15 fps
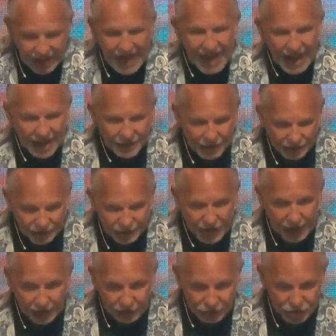and the
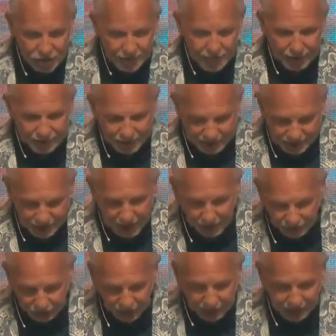fellowship of his
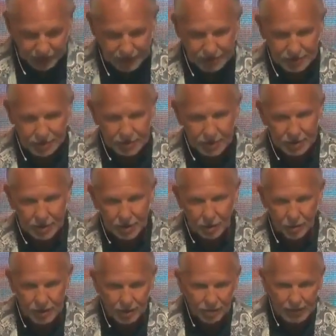sufferings. Oh, we
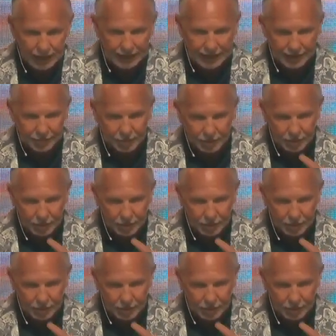don't like that part.